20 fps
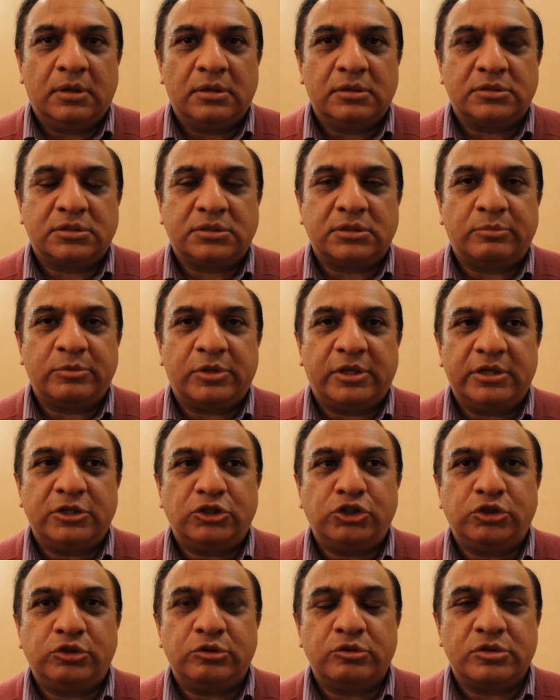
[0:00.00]
Some of the
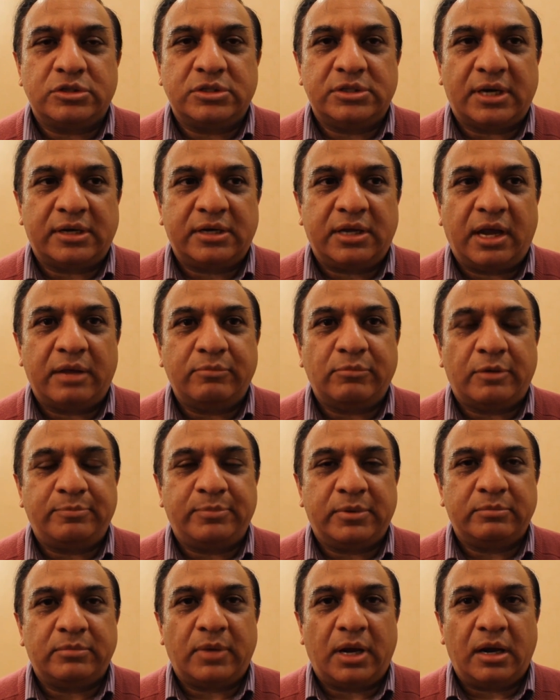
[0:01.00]
issues that came
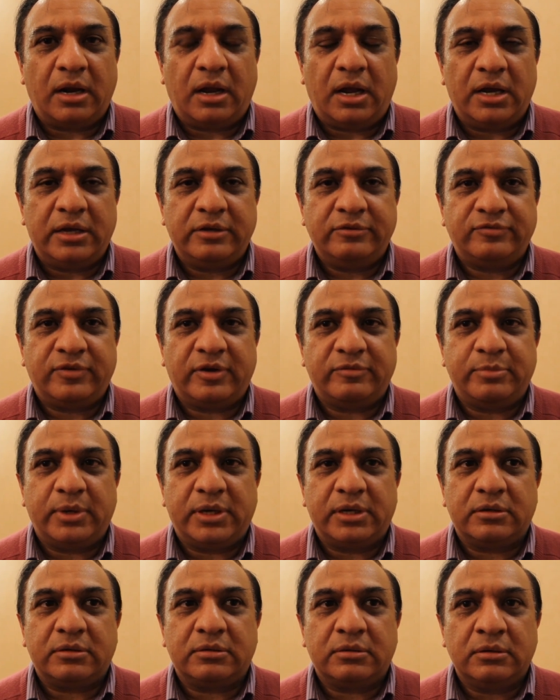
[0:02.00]
up in my life have
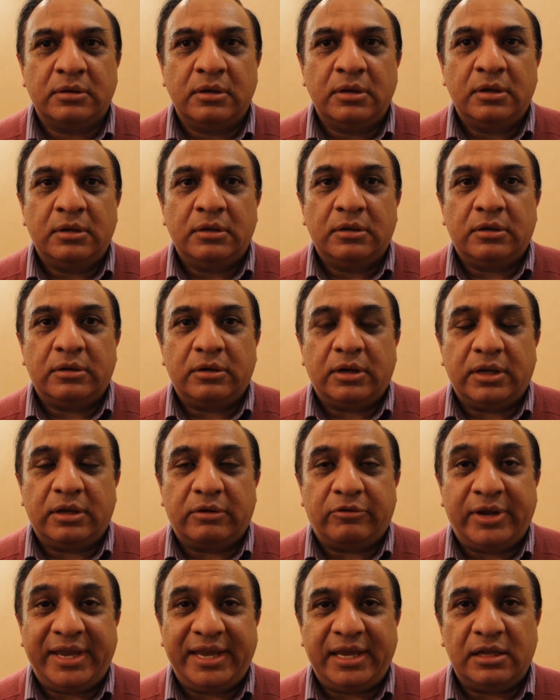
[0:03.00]
been
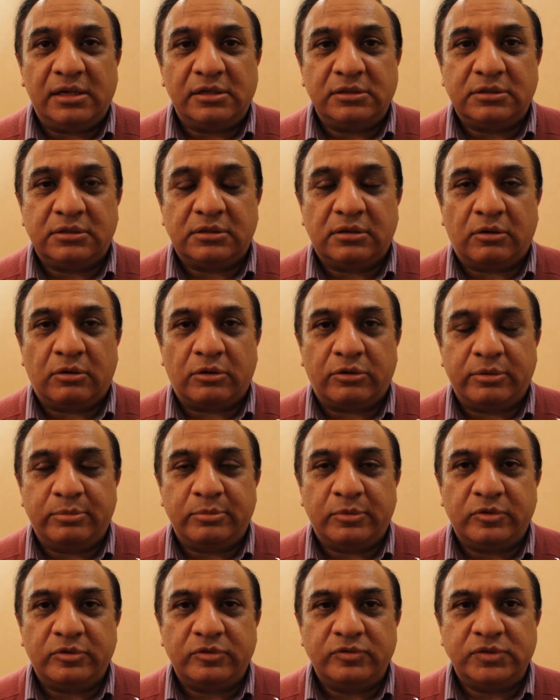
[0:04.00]
healed or
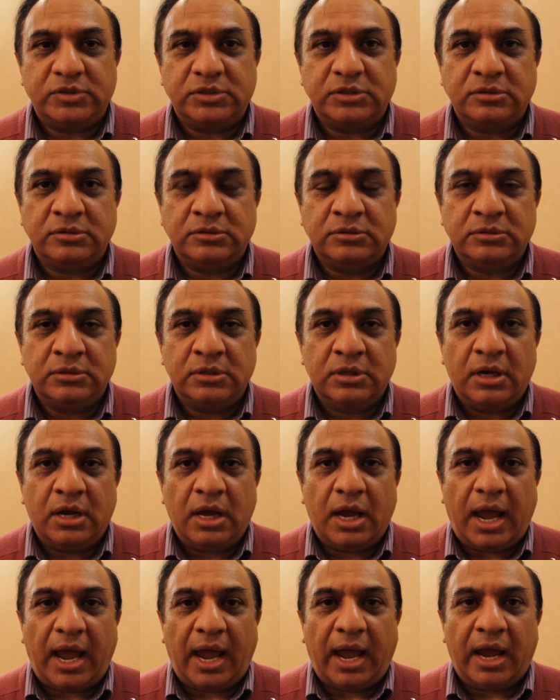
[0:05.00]
removed,
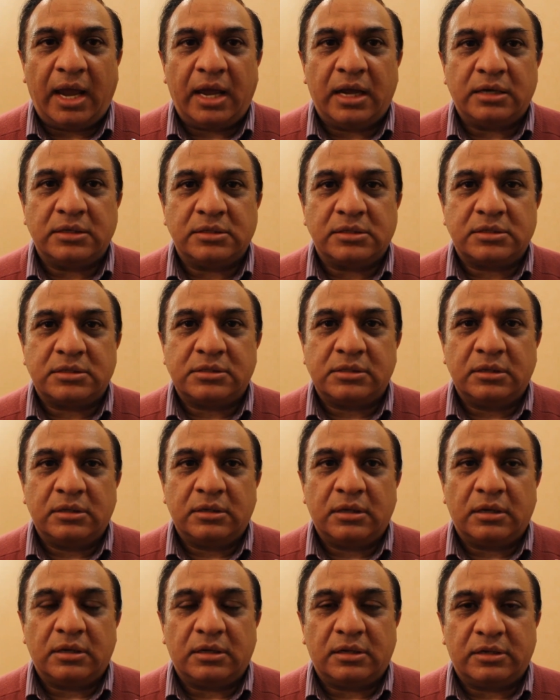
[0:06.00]
and
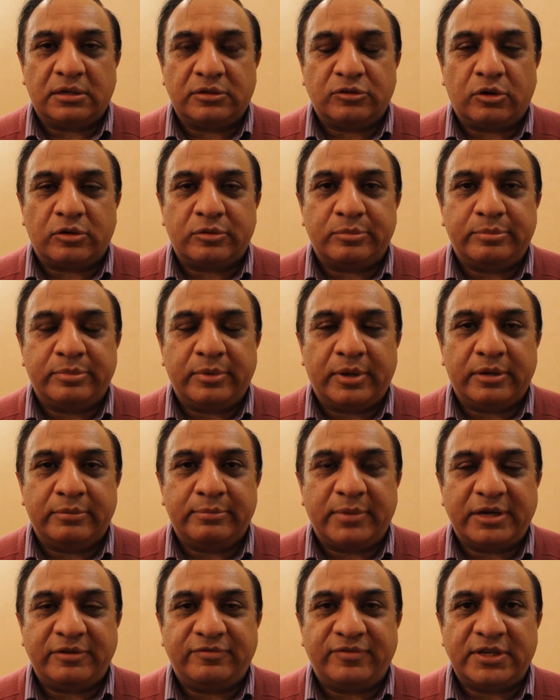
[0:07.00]
there's a lot of
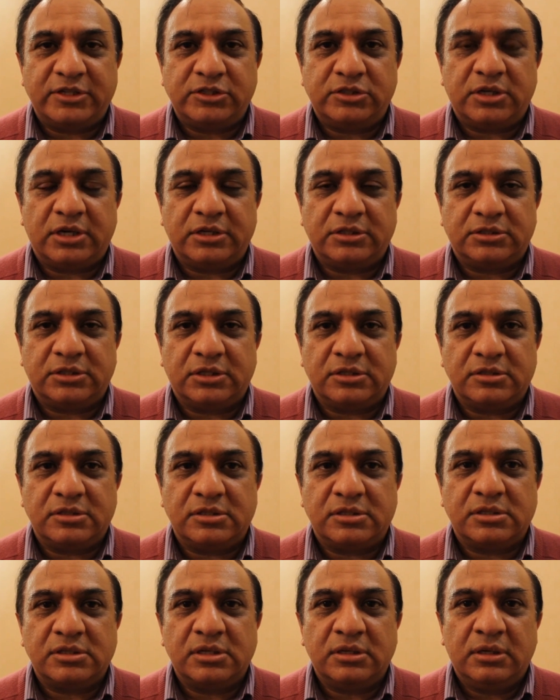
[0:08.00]
manifestations
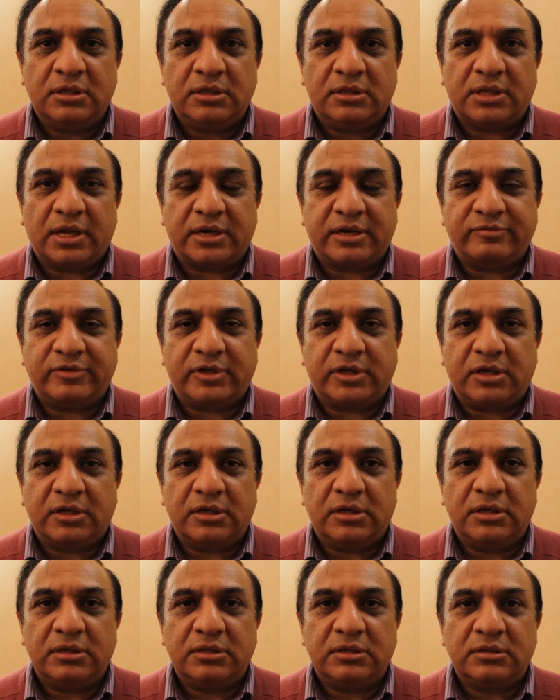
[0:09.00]
that have
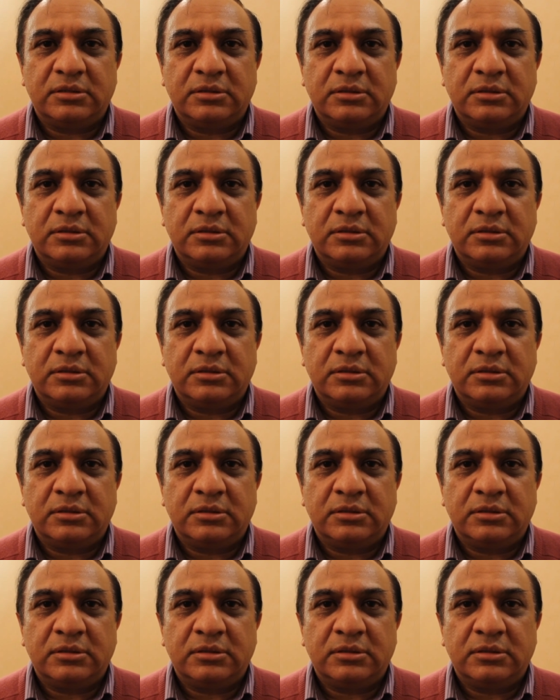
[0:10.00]
occurred.